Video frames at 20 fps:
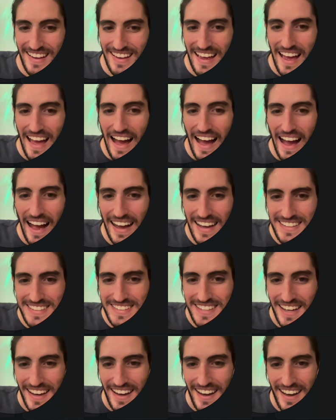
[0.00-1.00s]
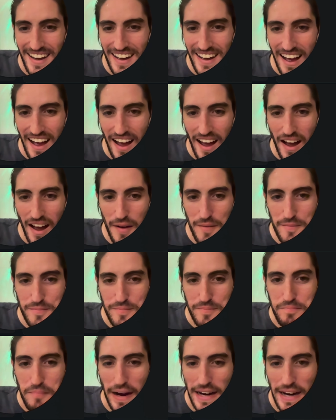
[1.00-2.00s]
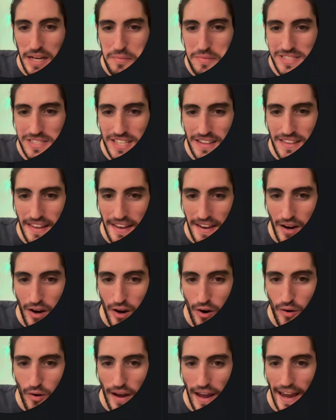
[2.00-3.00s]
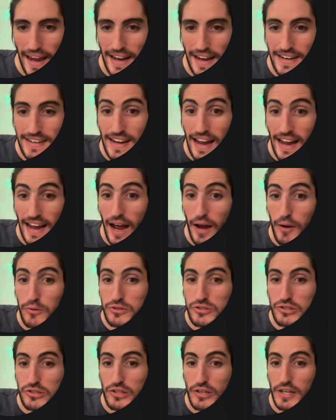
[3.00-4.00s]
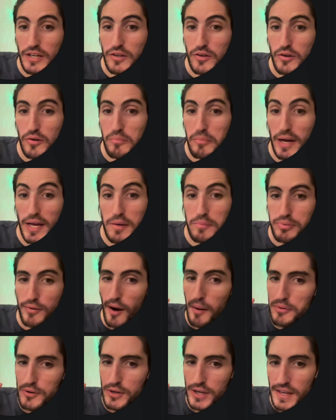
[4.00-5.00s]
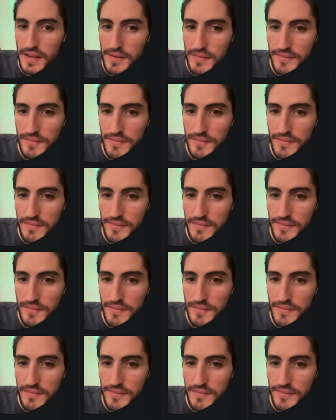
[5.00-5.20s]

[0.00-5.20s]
Hi Saya, my name is Alejo and I was looking to buy a property.